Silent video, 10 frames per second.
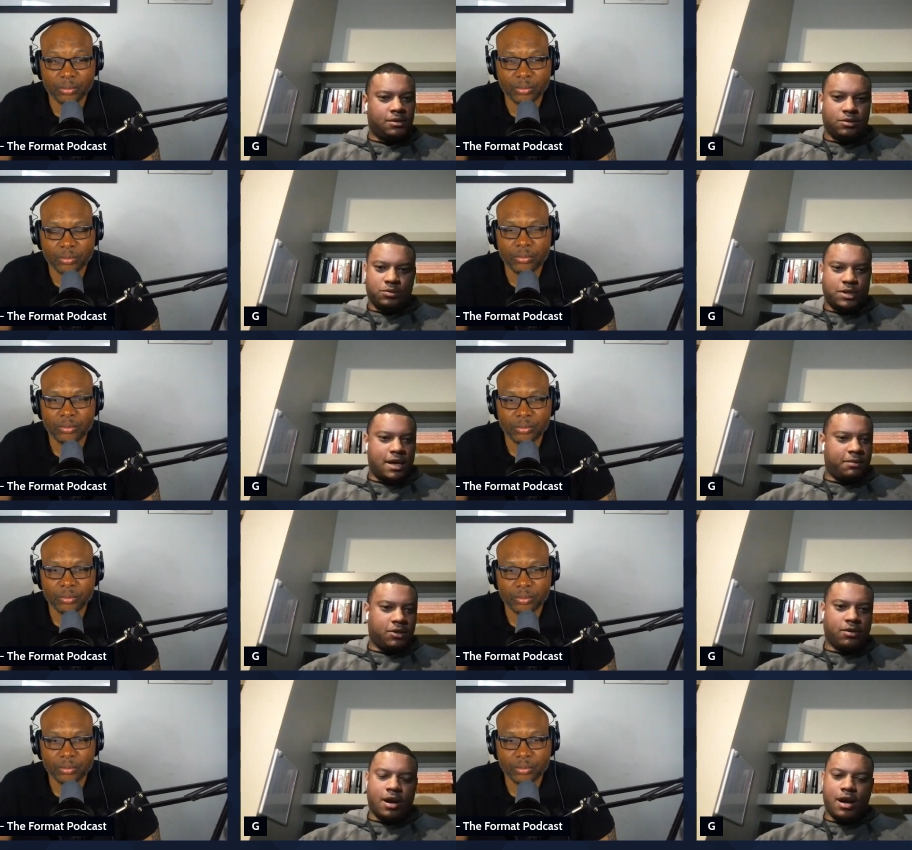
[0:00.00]
Speaker 1: There's no time to
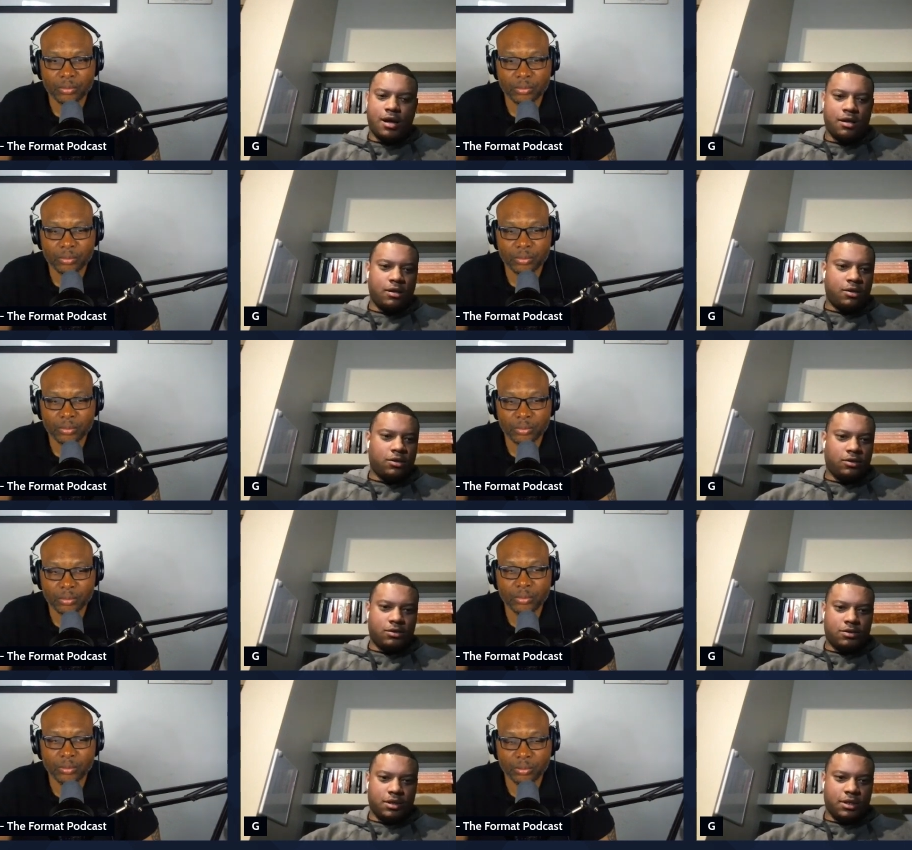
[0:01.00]
cry. You mm-hmm.
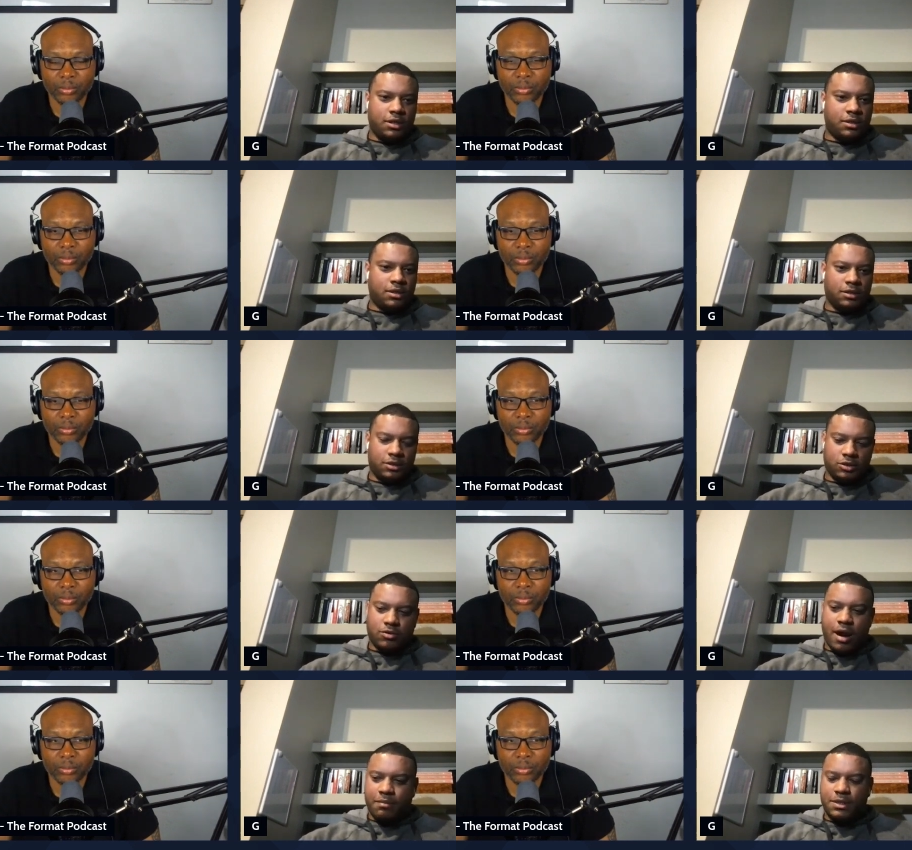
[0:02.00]
know, you need to
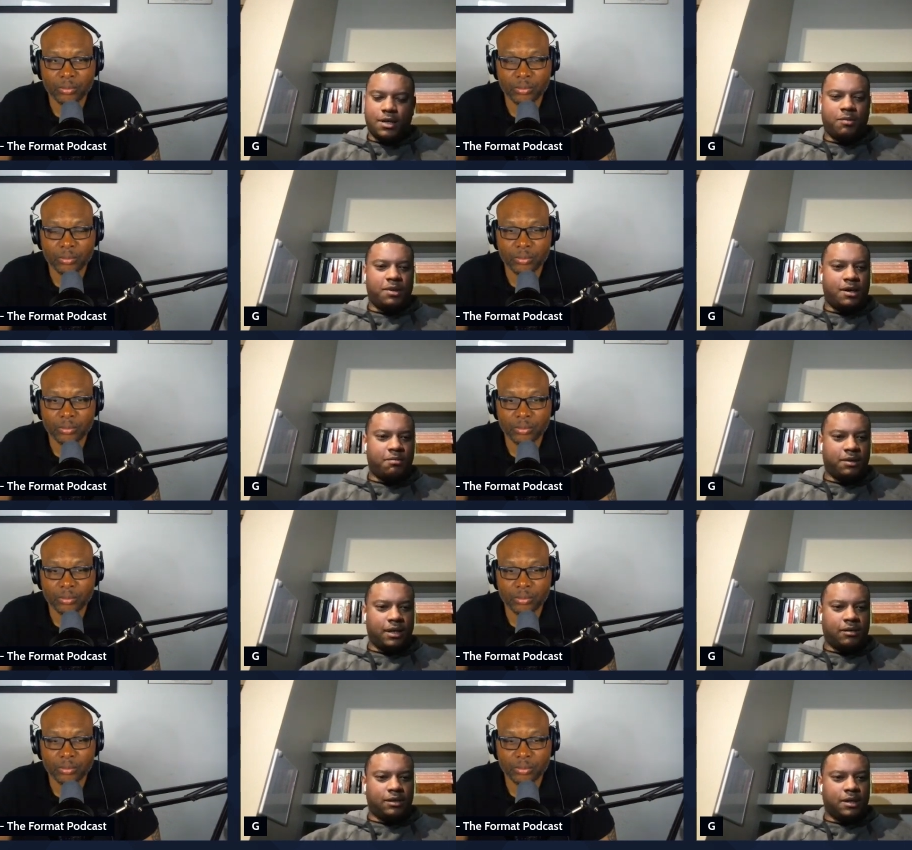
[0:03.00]
scrap his helmet up and get
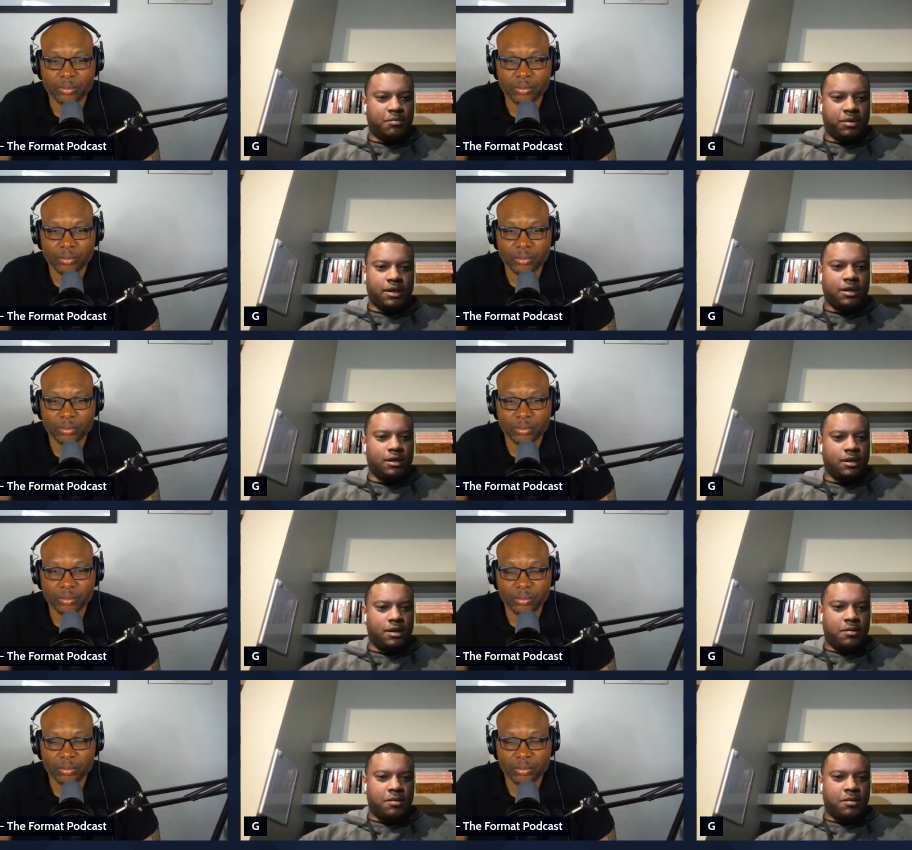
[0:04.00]
out there and play.